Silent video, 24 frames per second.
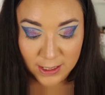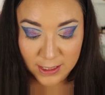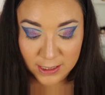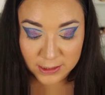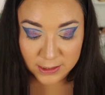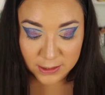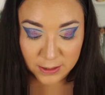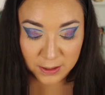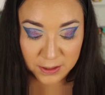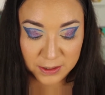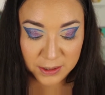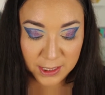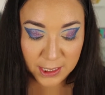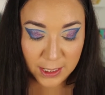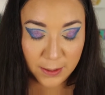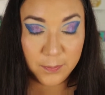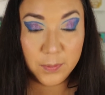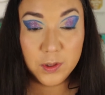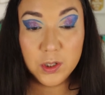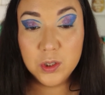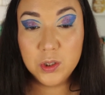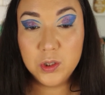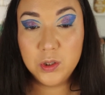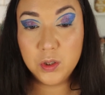So I think I'm
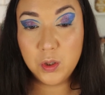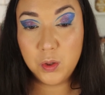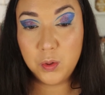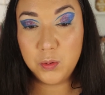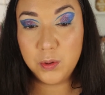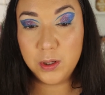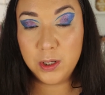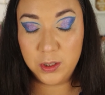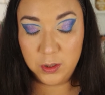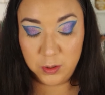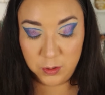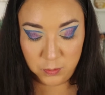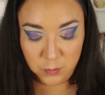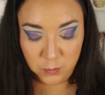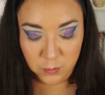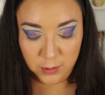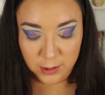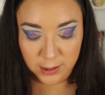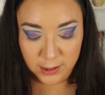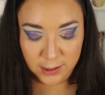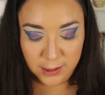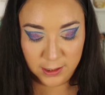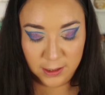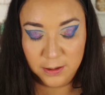gonna go in
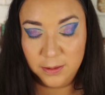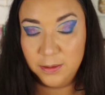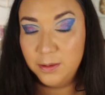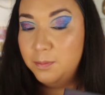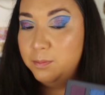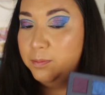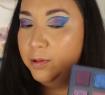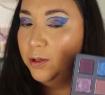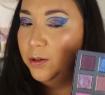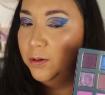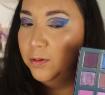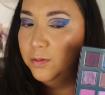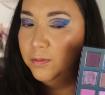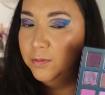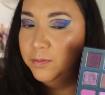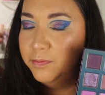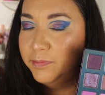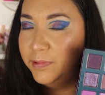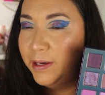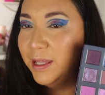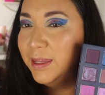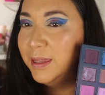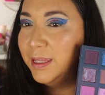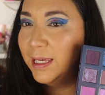with the blue.
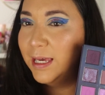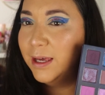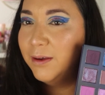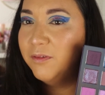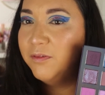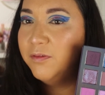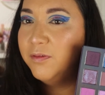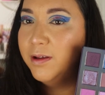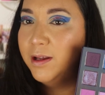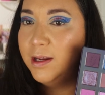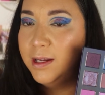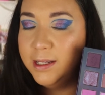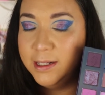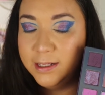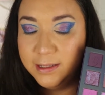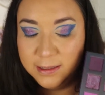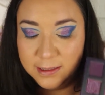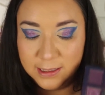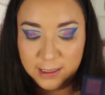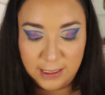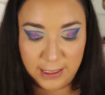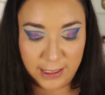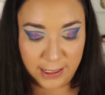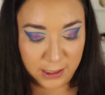I think I'm feeling
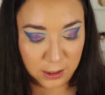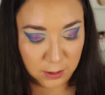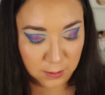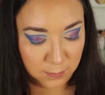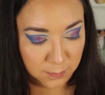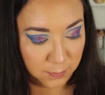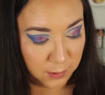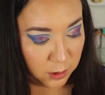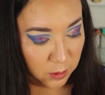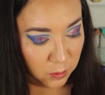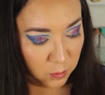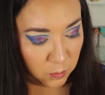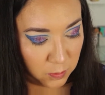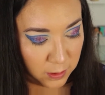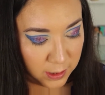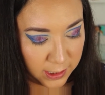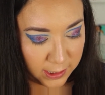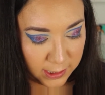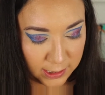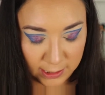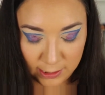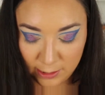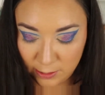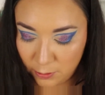the lighter blue
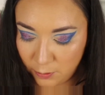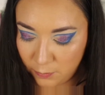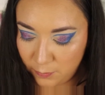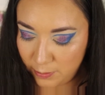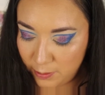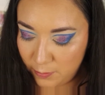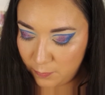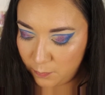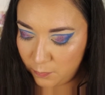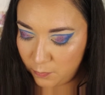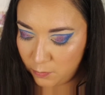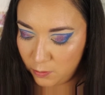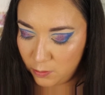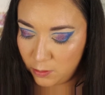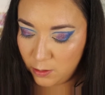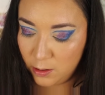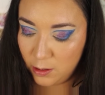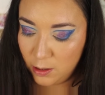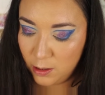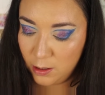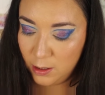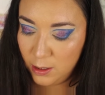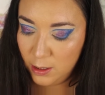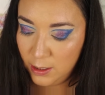one a little bit more.
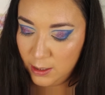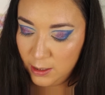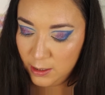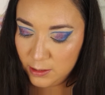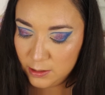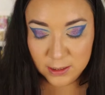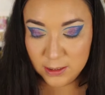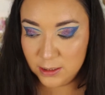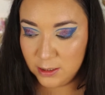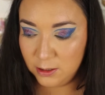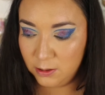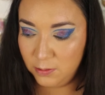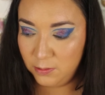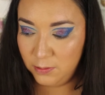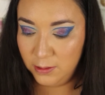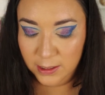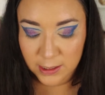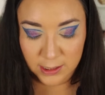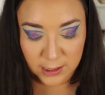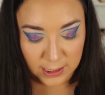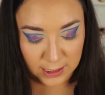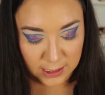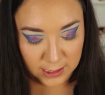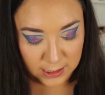So
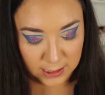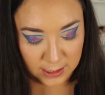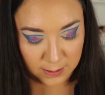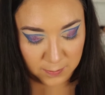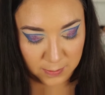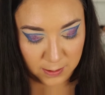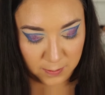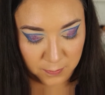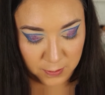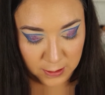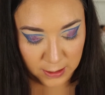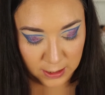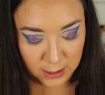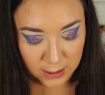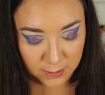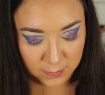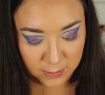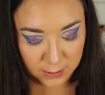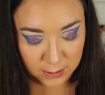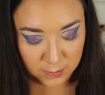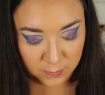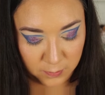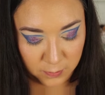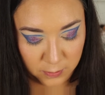yet again, I'm gonna pick it up
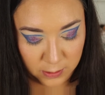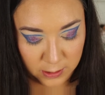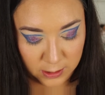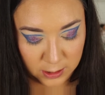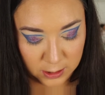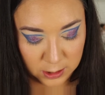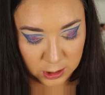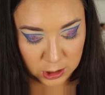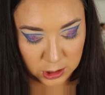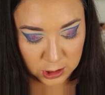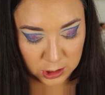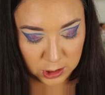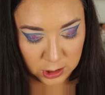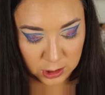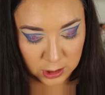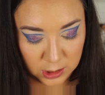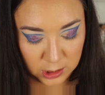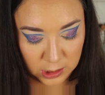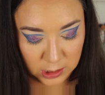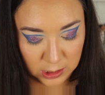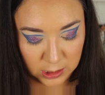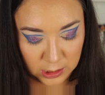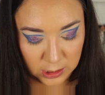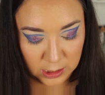on the brush
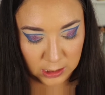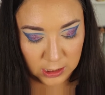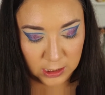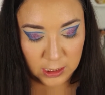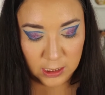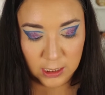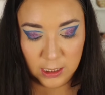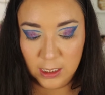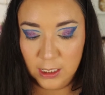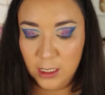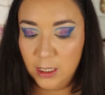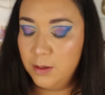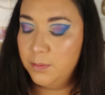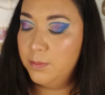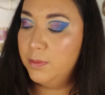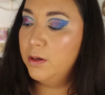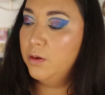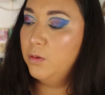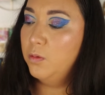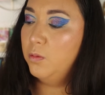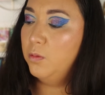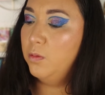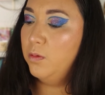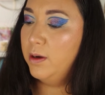and I'm
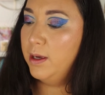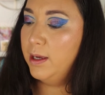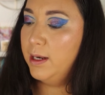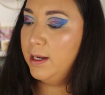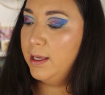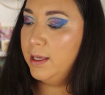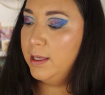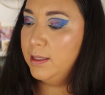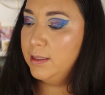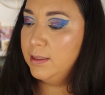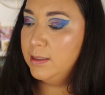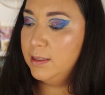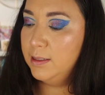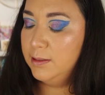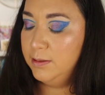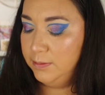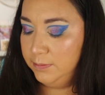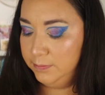gonna wet it.